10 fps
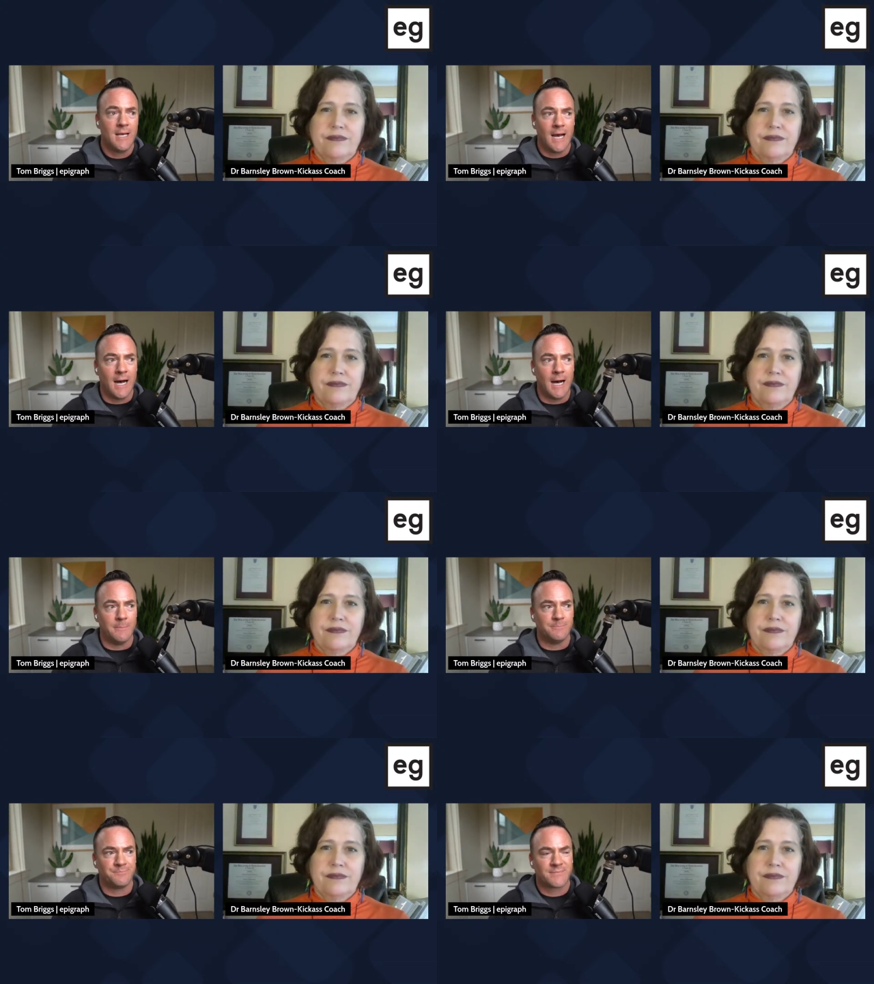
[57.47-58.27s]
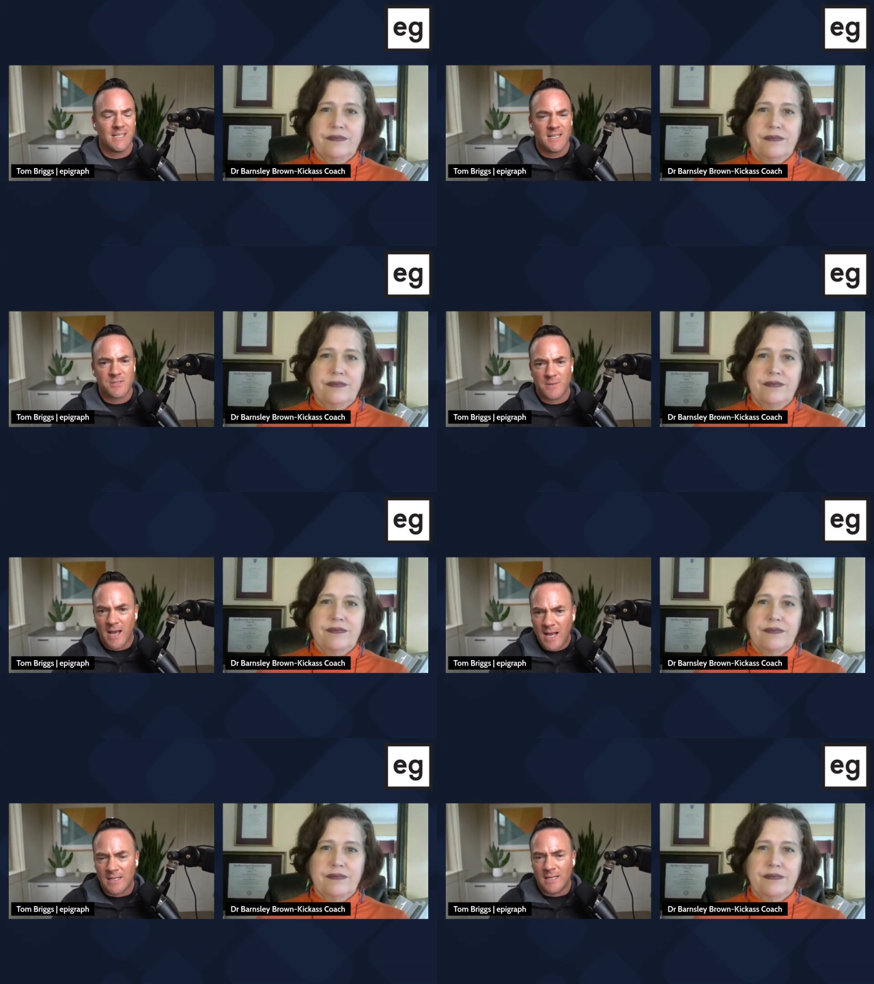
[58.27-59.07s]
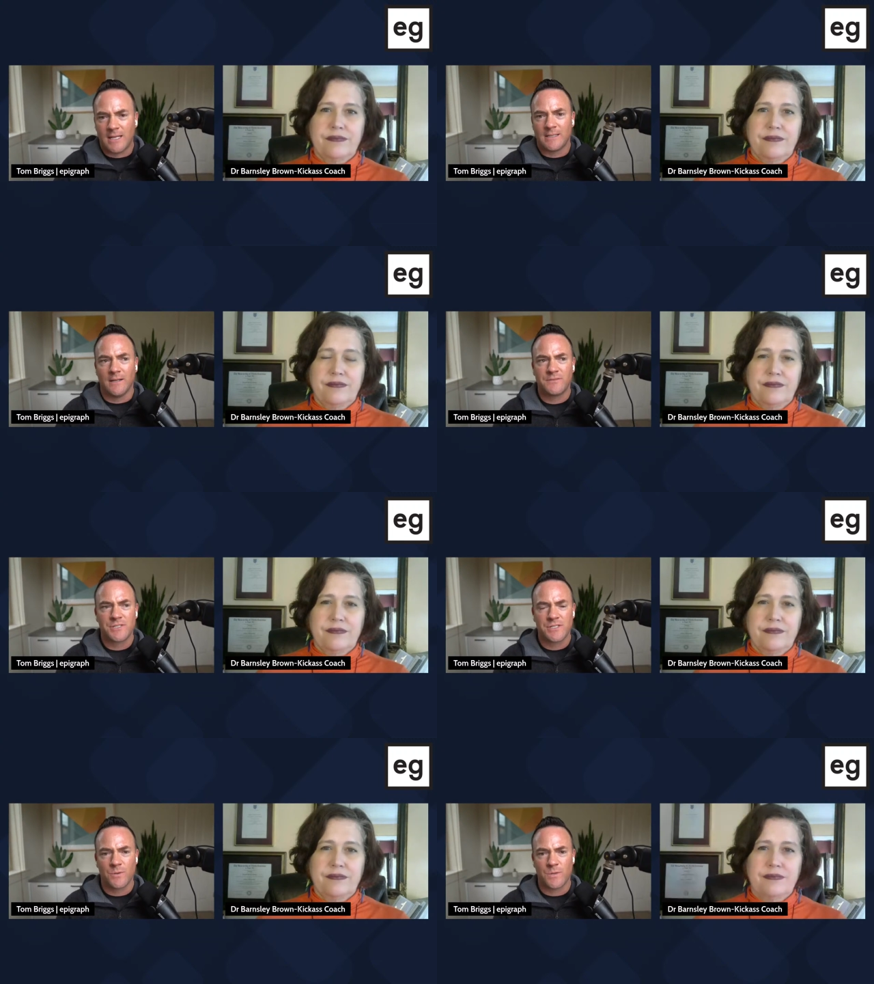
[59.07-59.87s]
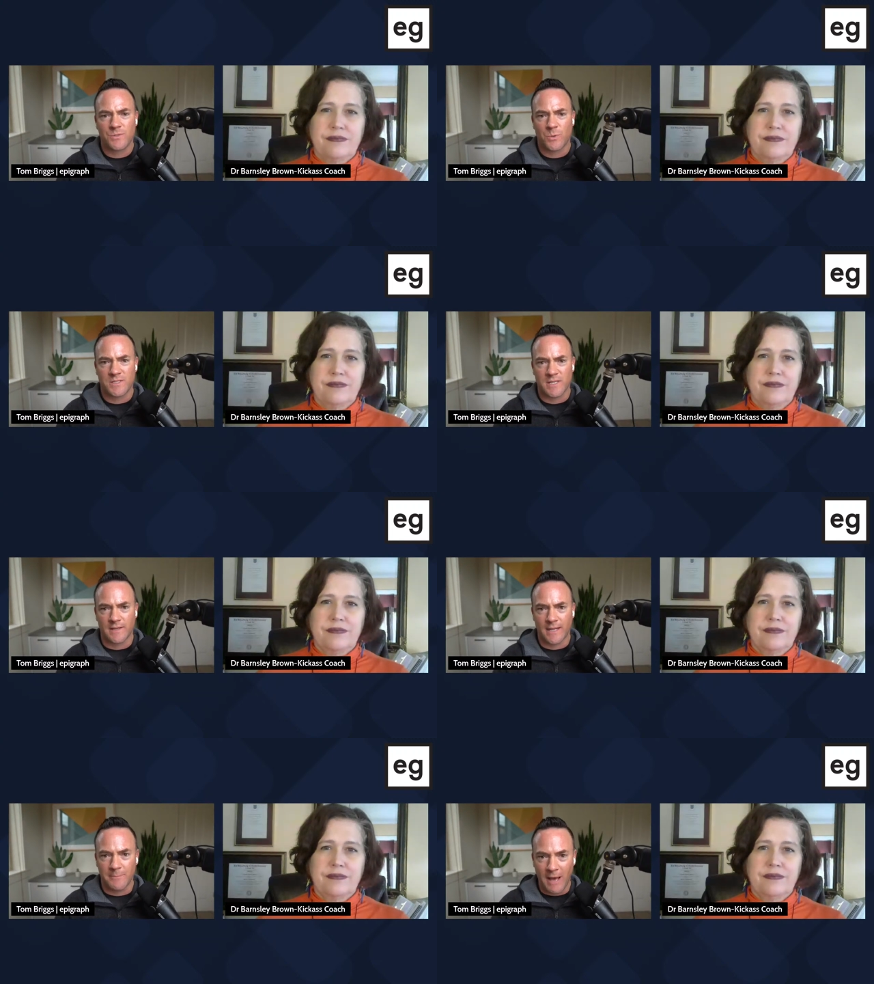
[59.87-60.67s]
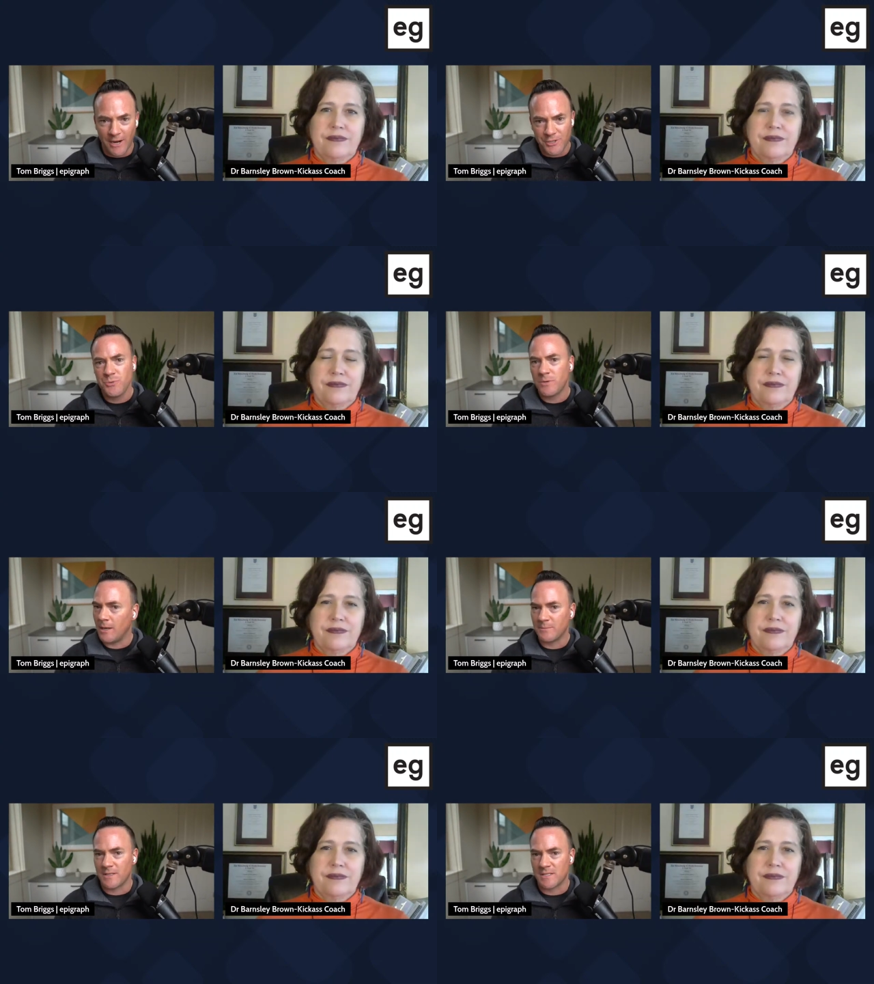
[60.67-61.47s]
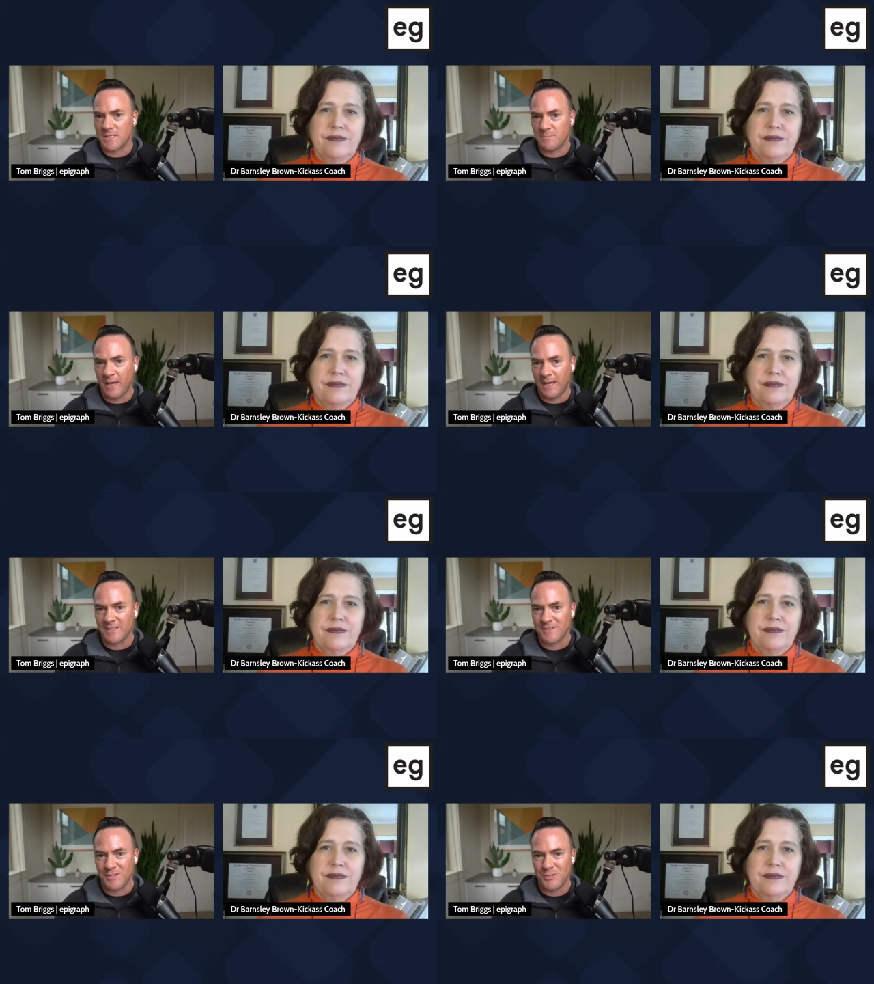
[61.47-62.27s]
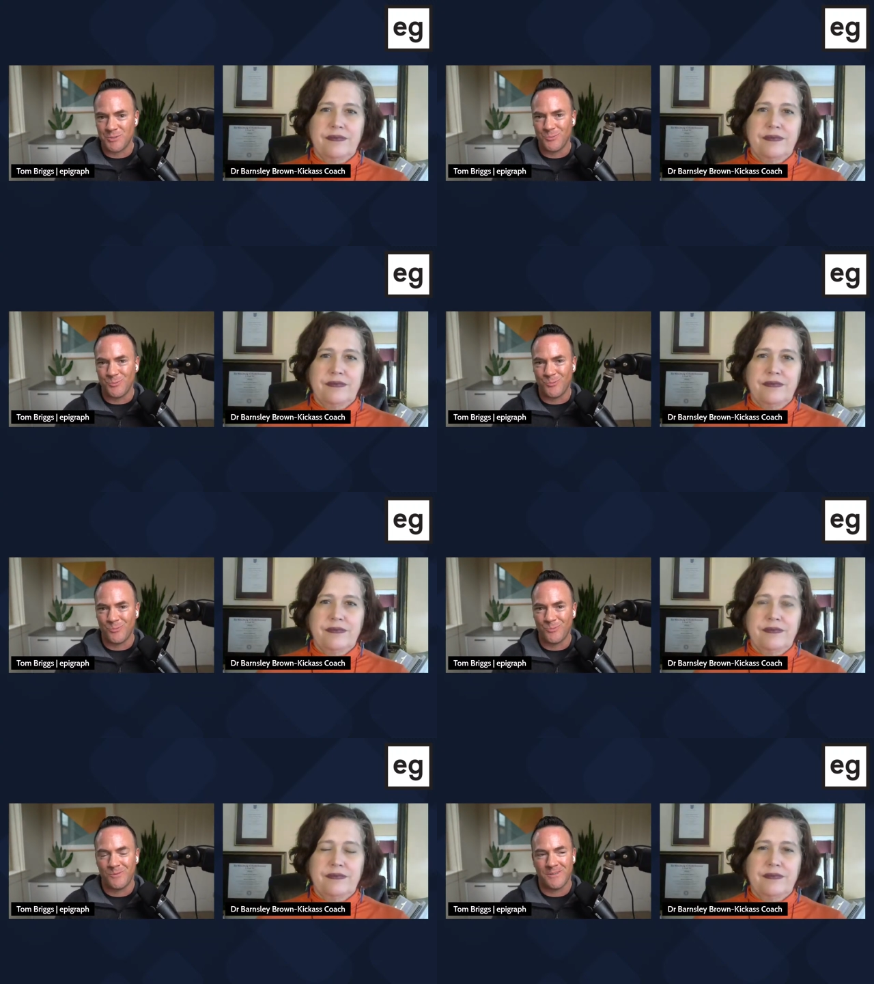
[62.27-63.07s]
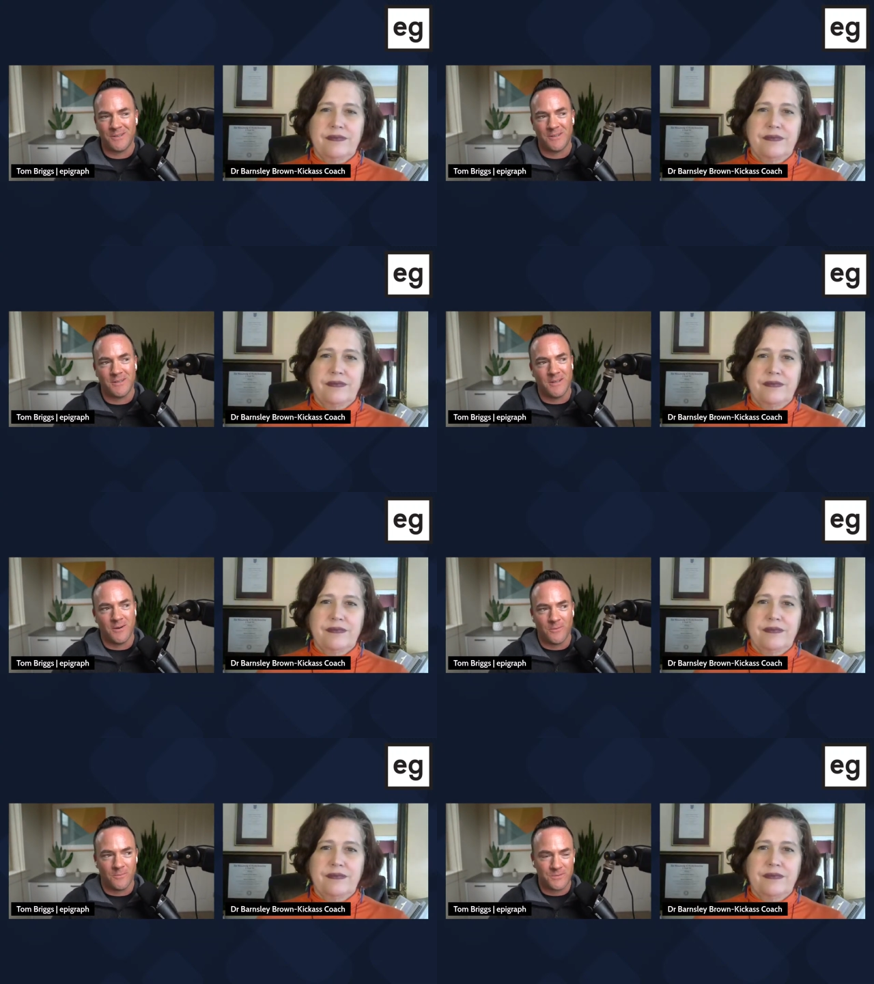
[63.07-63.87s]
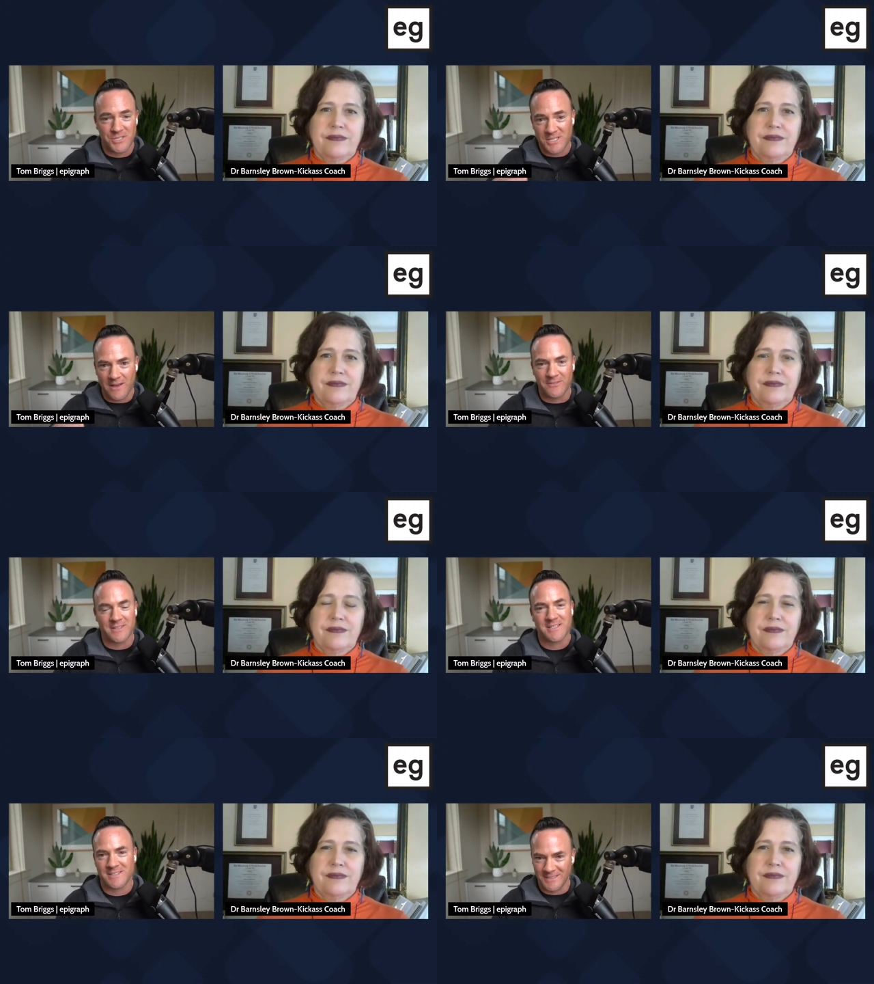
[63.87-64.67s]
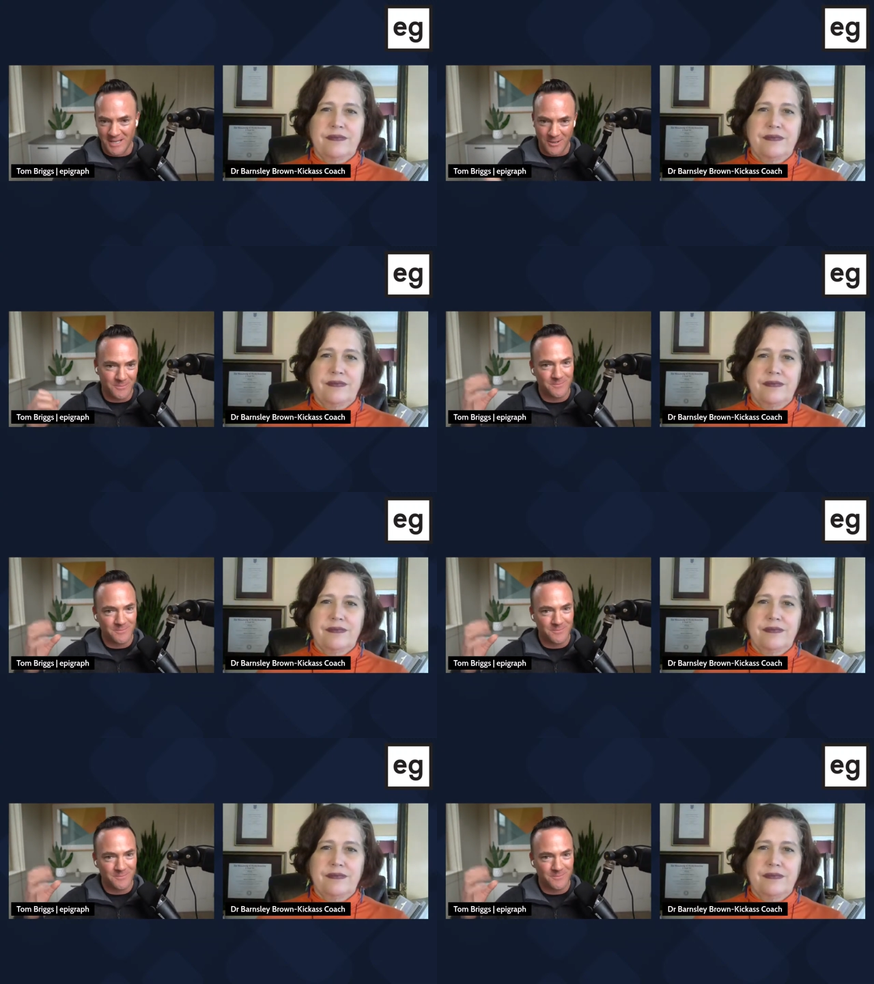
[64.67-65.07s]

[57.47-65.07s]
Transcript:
Speaker 1: Um, so yeah, I'd love to just sort of sort of set that up. How did you come to this space? Did you, you know, just have this, you know